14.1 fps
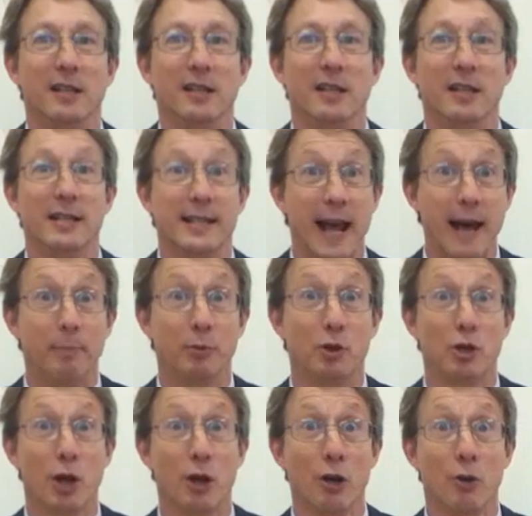Step
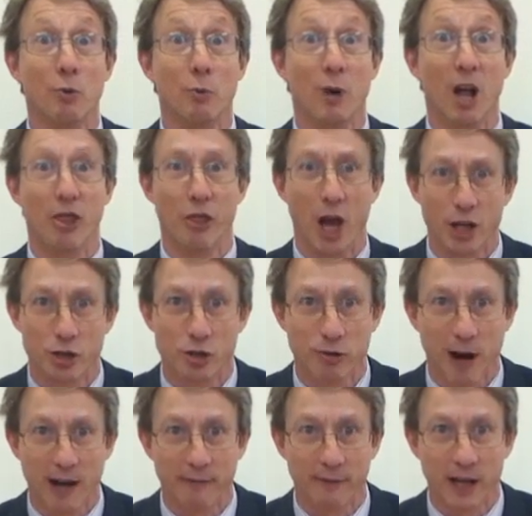2, the
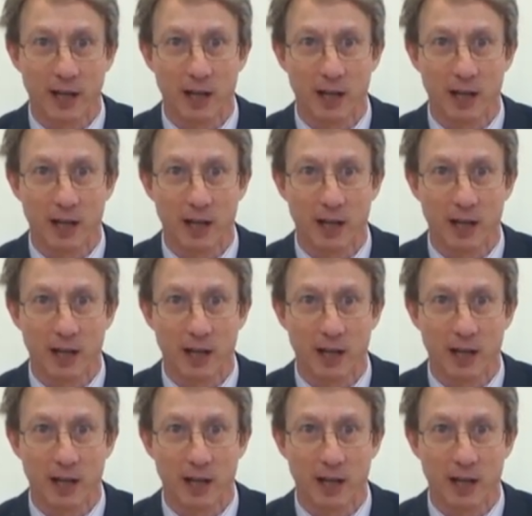traffic